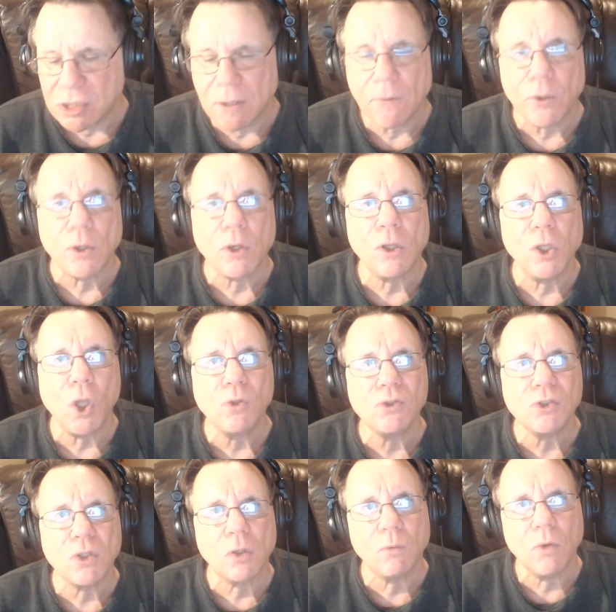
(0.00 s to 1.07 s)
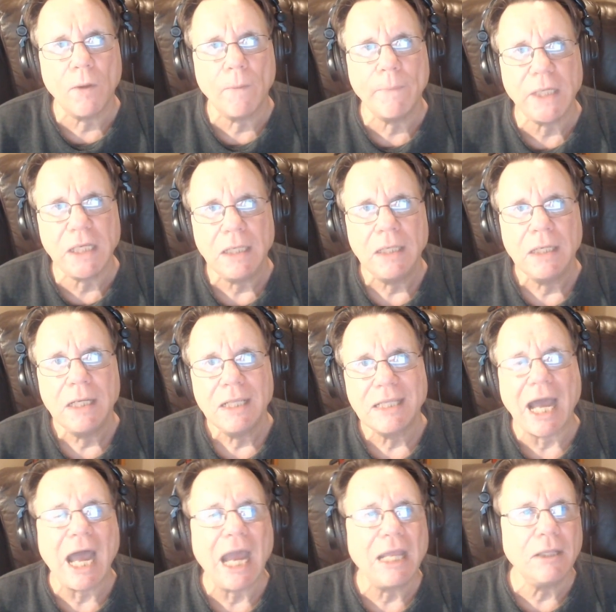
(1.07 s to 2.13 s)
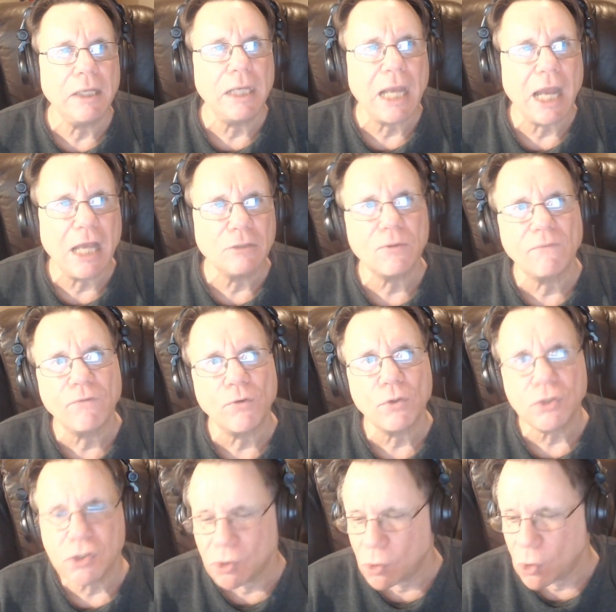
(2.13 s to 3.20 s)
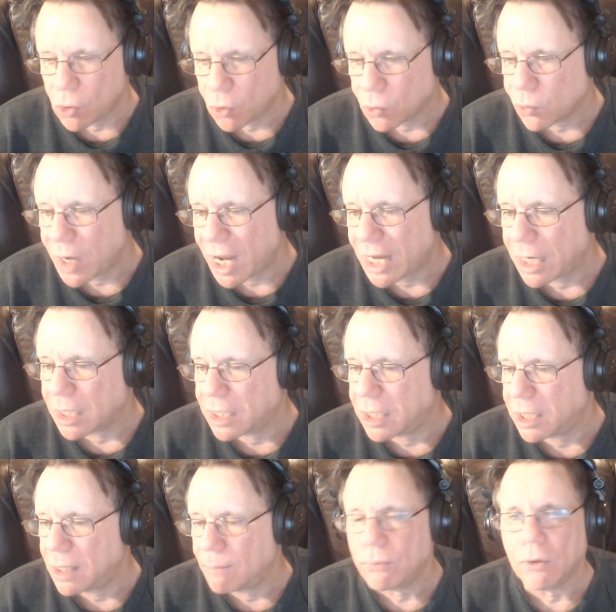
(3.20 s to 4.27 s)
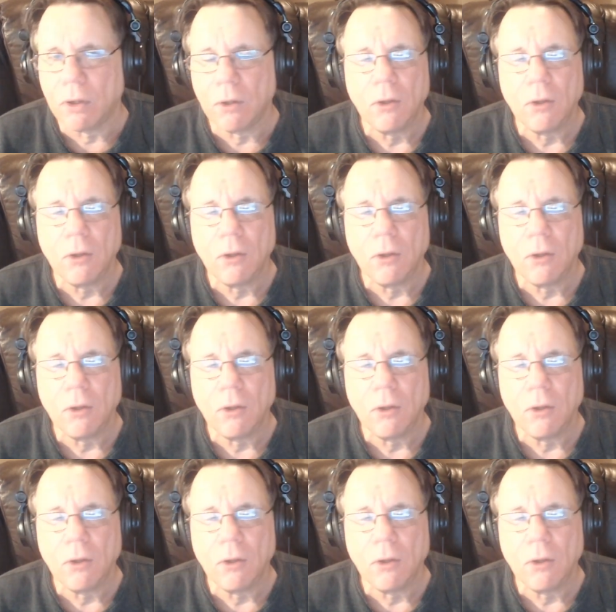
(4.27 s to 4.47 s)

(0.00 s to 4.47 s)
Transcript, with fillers: Their closer will be the highly controversial Craig Kimbrel,